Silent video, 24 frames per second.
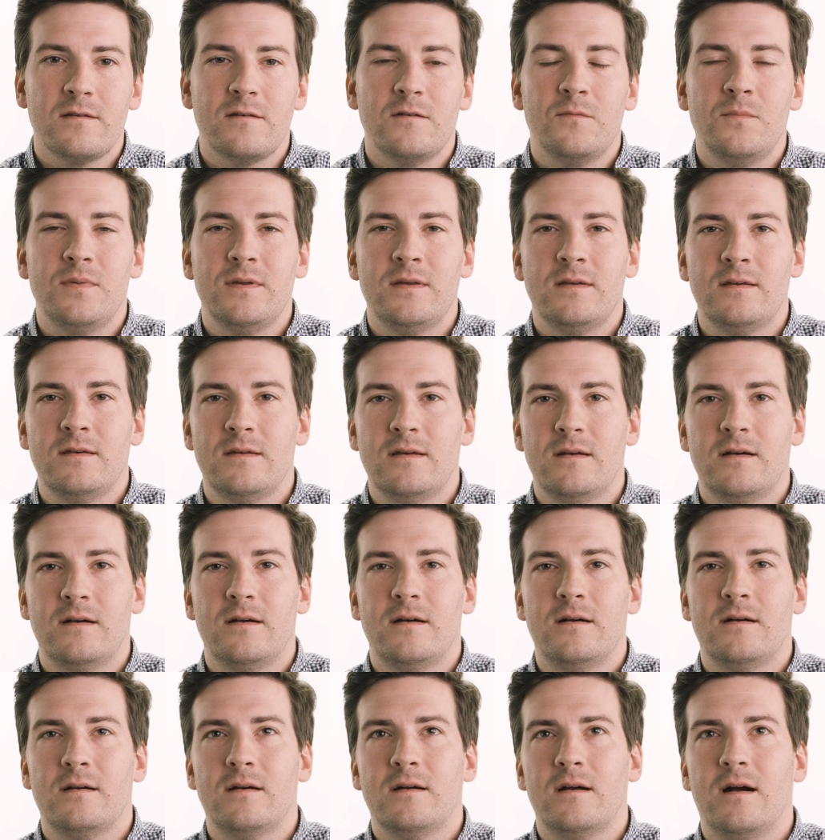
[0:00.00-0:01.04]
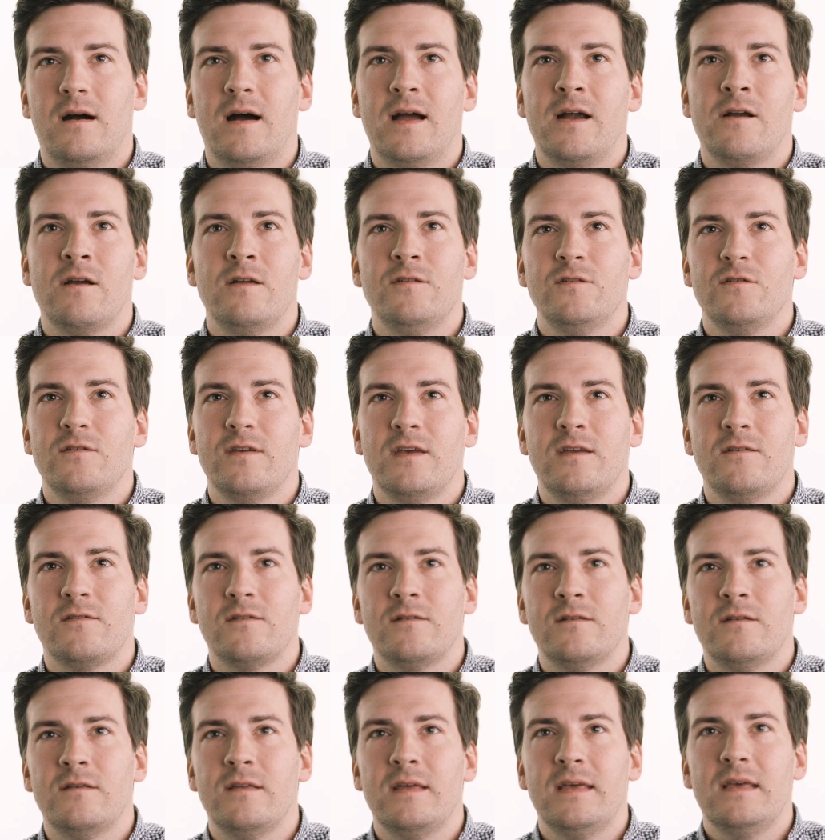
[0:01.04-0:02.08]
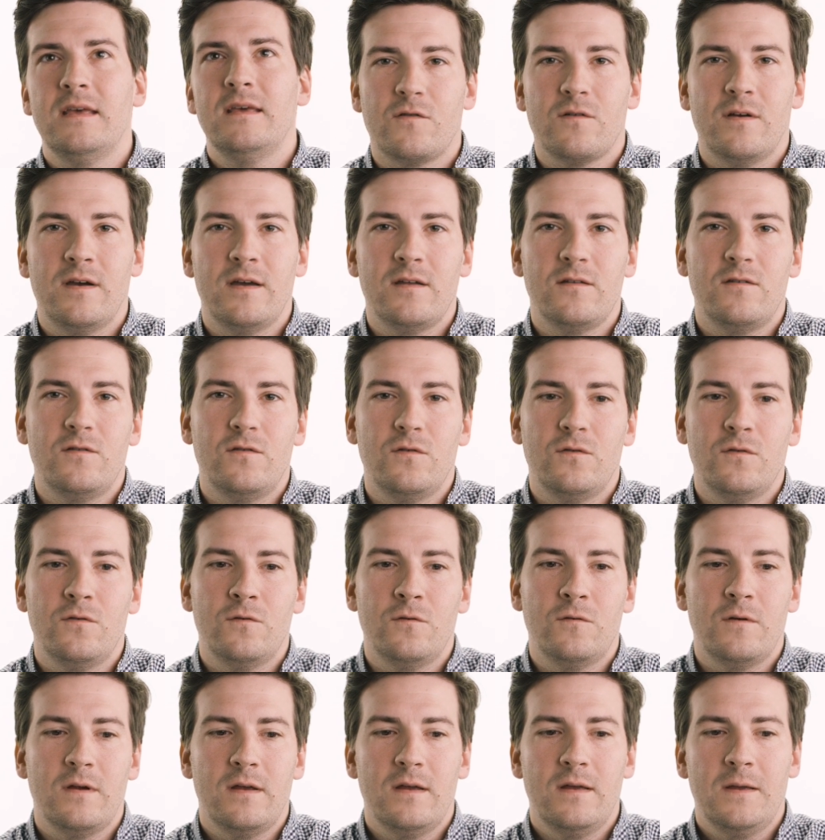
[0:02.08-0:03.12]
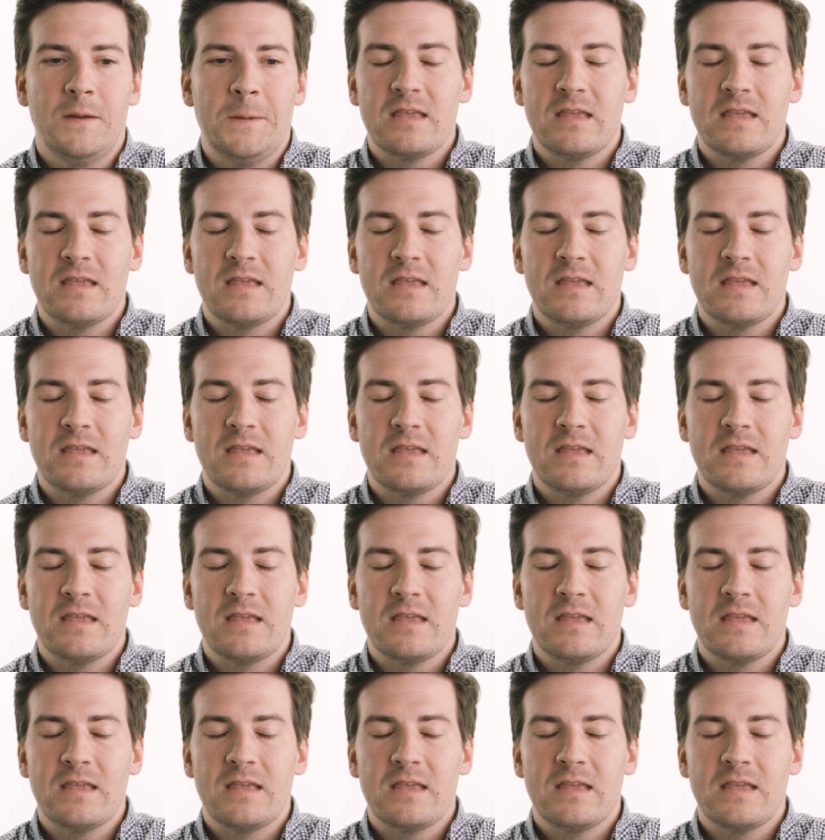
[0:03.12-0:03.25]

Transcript: It could be a higher education trying to